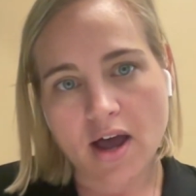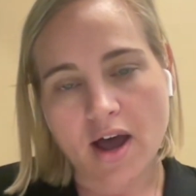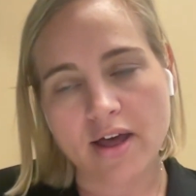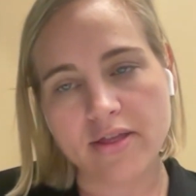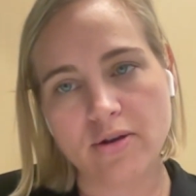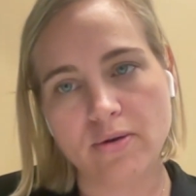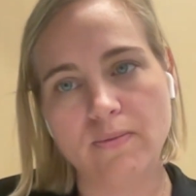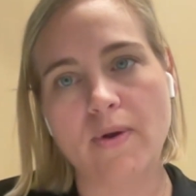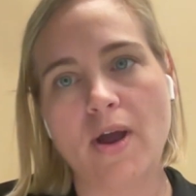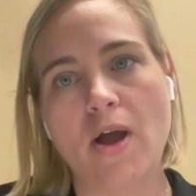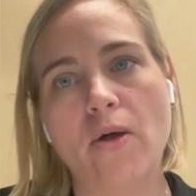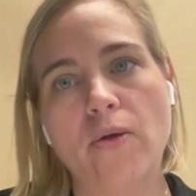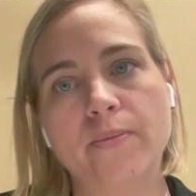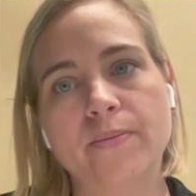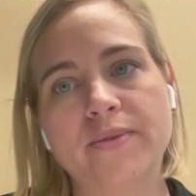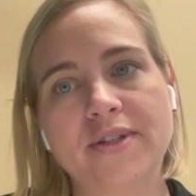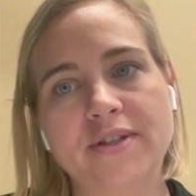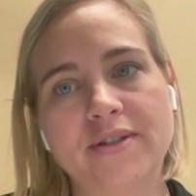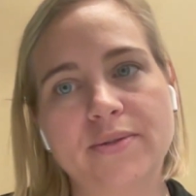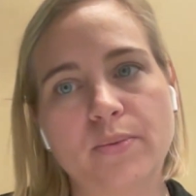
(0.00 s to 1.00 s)

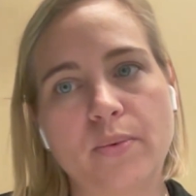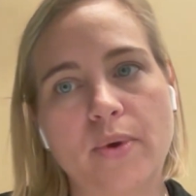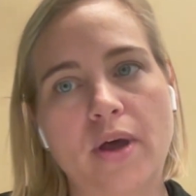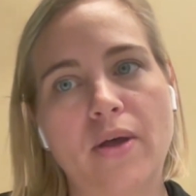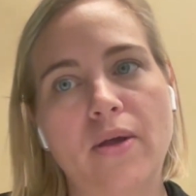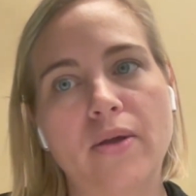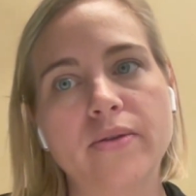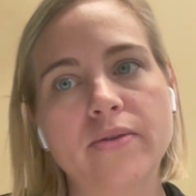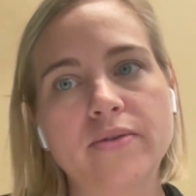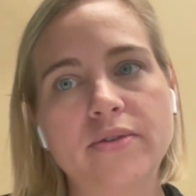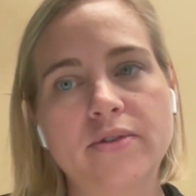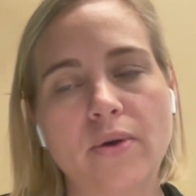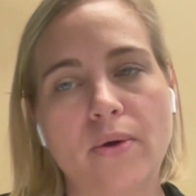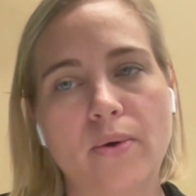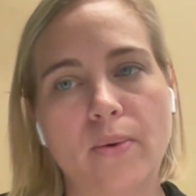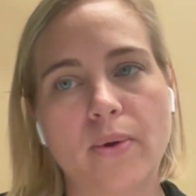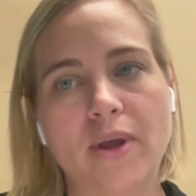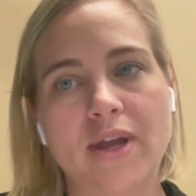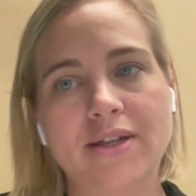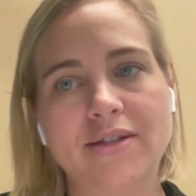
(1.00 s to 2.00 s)
realms as well.
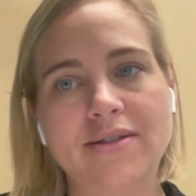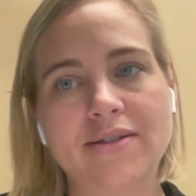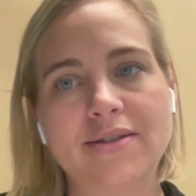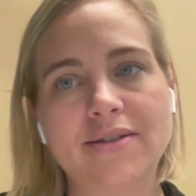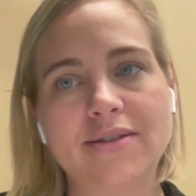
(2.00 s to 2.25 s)
So it